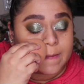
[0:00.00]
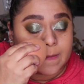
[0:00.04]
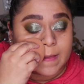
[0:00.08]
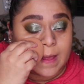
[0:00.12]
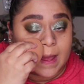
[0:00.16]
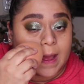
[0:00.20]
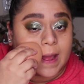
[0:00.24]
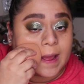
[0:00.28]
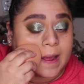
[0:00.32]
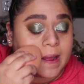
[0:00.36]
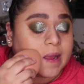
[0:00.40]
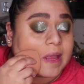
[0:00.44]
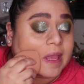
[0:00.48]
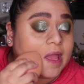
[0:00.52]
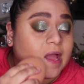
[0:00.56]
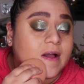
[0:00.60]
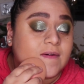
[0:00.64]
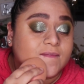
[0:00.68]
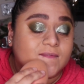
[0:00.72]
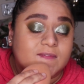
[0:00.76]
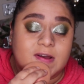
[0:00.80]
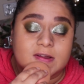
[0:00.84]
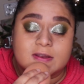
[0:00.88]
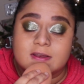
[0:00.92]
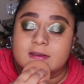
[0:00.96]
That
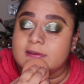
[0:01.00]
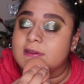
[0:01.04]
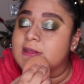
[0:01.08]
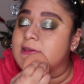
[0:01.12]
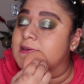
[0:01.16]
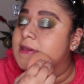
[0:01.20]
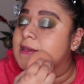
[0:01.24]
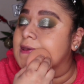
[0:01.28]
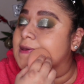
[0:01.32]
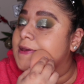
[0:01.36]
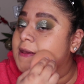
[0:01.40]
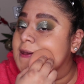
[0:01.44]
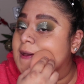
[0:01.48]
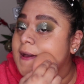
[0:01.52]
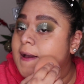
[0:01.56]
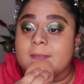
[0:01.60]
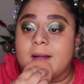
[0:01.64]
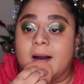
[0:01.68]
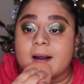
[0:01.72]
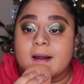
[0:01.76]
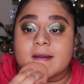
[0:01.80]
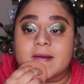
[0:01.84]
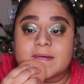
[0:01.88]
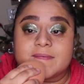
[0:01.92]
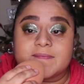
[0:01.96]
Kat Von D
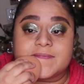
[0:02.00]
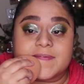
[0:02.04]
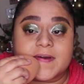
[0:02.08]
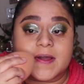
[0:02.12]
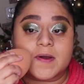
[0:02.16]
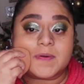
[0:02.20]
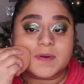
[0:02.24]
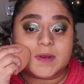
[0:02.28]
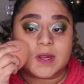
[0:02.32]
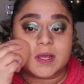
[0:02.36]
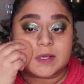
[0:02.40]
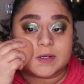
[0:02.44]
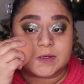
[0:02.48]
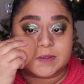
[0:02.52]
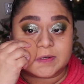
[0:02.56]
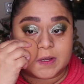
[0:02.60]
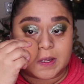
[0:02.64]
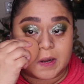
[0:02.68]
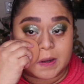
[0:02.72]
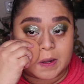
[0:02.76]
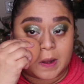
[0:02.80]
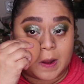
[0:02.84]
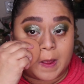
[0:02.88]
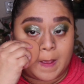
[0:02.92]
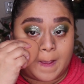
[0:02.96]
Lock It
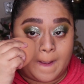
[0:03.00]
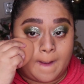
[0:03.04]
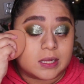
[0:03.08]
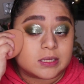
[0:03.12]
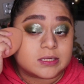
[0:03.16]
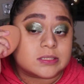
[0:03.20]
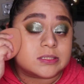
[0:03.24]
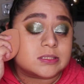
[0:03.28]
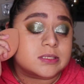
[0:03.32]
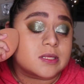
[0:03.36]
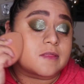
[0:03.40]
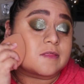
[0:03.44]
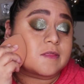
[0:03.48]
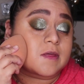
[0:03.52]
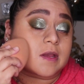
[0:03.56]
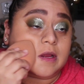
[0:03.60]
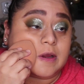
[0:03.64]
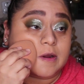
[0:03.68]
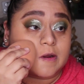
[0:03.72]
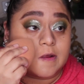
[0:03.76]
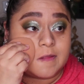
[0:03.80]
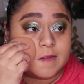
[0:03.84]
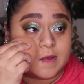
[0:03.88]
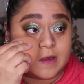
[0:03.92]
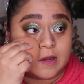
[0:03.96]
foundation is
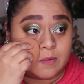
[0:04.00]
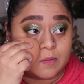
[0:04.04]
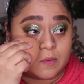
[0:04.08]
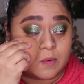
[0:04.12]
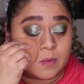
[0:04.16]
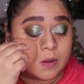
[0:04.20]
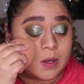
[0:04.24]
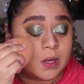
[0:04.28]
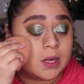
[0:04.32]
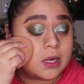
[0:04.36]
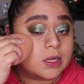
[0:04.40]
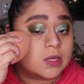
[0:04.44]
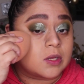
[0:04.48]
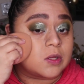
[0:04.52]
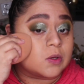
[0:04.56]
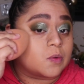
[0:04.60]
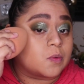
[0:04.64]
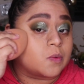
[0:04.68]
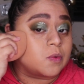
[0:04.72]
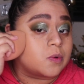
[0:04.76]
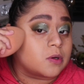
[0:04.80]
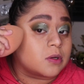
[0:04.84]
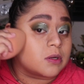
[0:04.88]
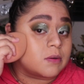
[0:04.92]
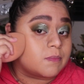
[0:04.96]
thicker than what you
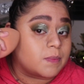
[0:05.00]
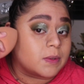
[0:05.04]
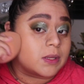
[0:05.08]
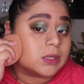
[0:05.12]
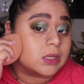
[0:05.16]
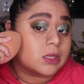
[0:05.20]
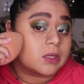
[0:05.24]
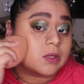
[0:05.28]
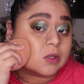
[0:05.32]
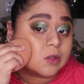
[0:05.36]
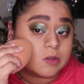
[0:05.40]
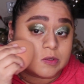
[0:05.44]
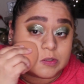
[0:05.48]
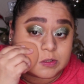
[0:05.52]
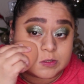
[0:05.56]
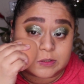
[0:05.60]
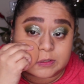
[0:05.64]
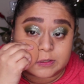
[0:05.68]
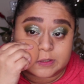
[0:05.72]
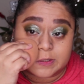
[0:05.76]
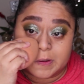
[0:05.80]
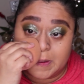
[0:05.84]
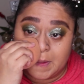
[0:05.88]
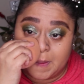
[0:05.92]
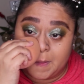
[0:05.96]
would be
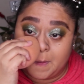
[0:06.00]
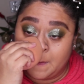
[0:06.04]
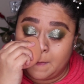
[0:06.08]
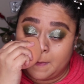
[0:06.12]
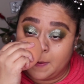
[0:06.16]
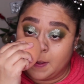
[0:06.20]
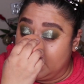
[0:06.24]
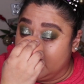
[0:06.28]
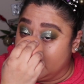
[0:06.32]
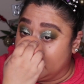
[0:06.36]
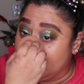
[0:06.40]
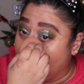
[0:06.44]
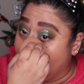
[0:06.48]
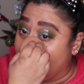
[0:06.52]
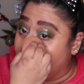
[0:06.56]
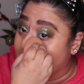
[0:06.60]
used to. And